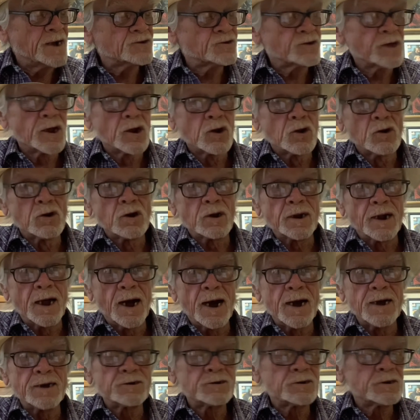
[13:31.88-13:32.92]
They look
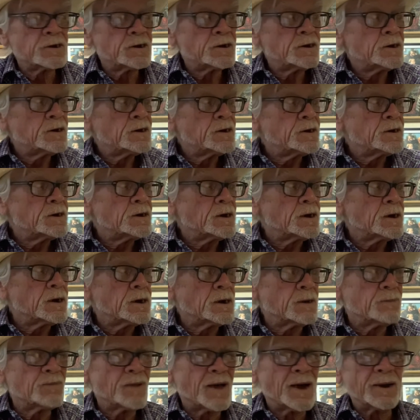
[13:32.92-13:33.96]
nice.
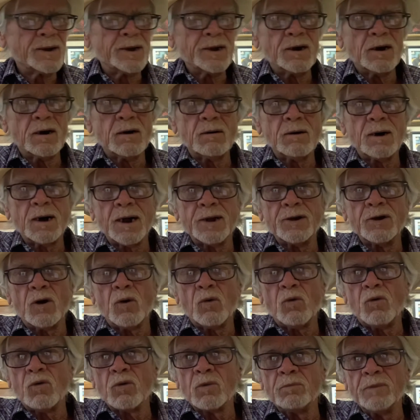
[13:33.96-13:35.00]
I don't
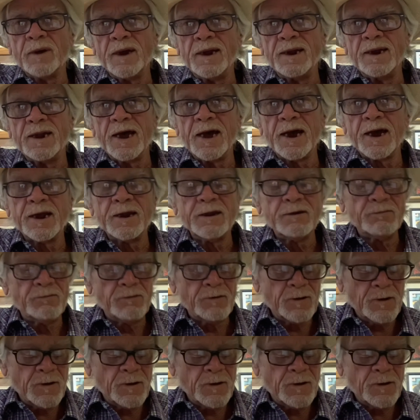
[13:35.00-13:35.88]
want to be negative.